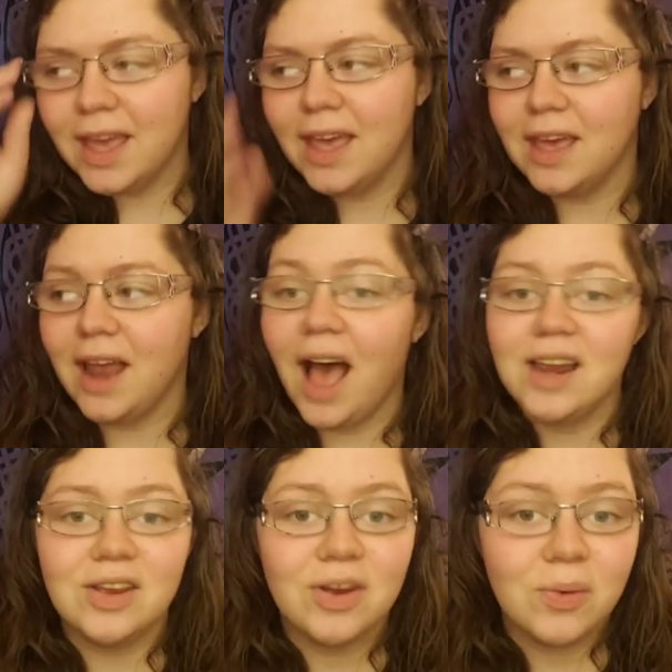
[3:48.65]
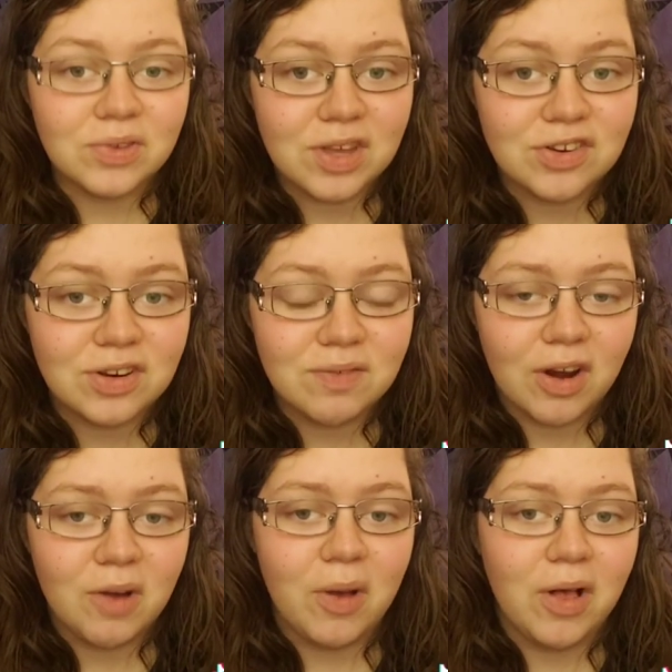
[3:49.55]
and I didn't know his kitchen
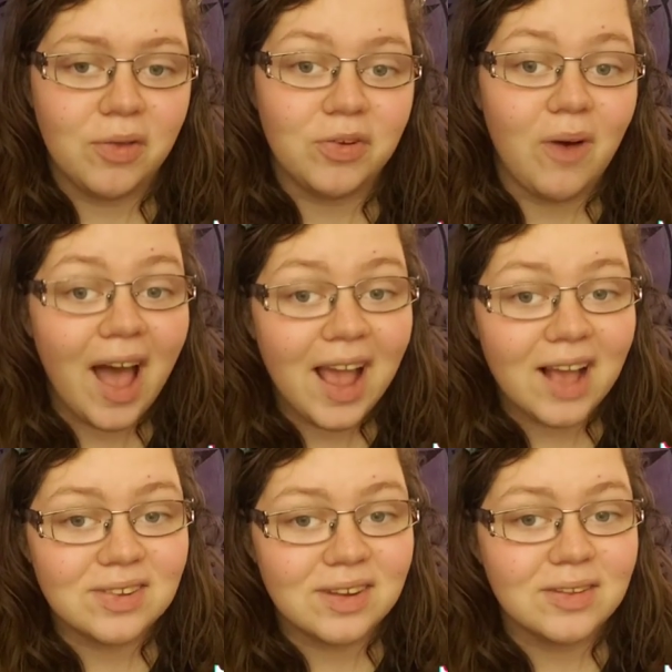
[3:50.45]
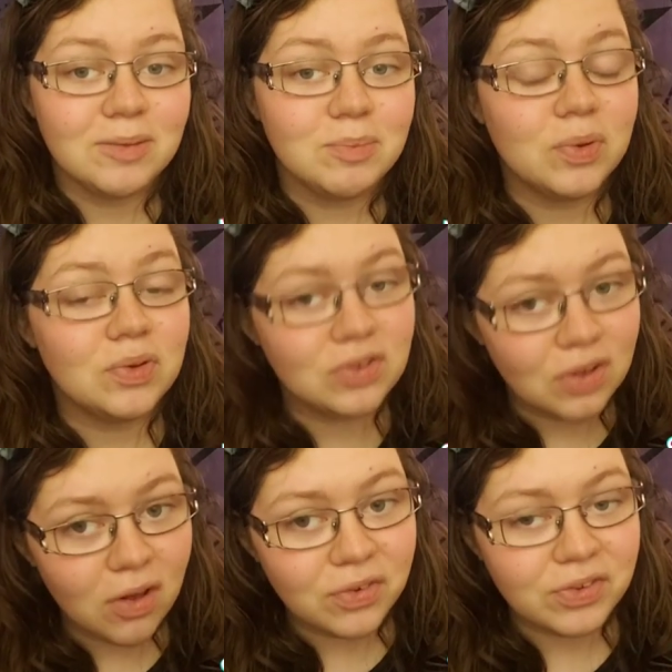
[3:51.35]
very well, so I accidentally put
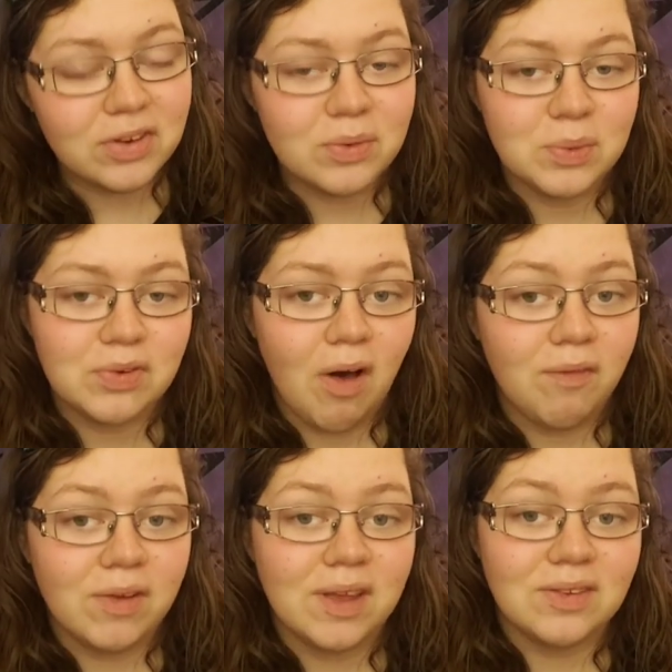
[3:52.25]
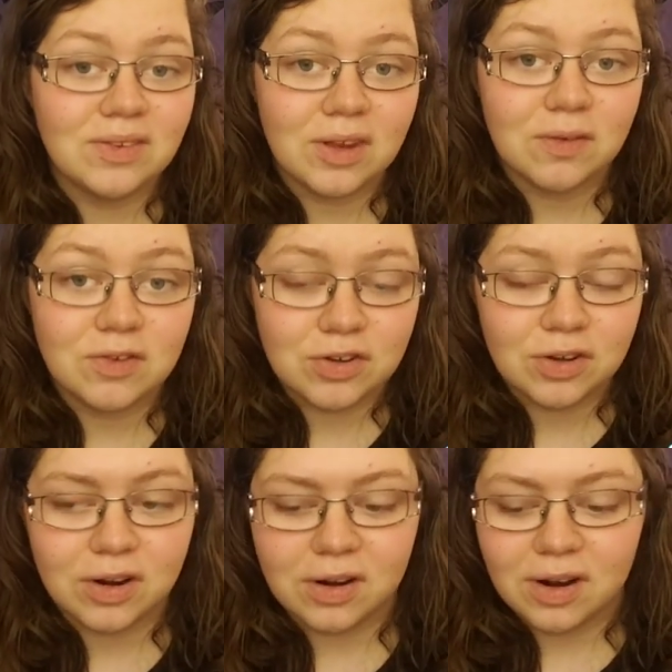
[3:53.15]
salt into his coffee instead of
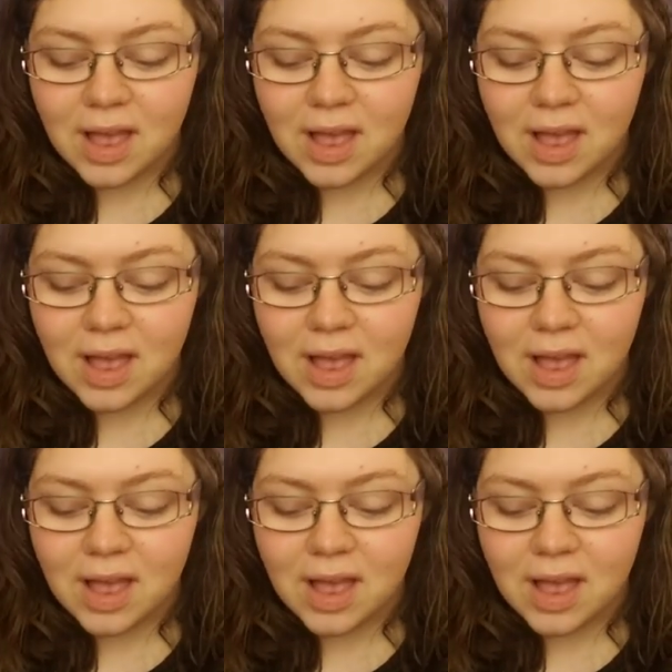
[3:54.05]
sugar.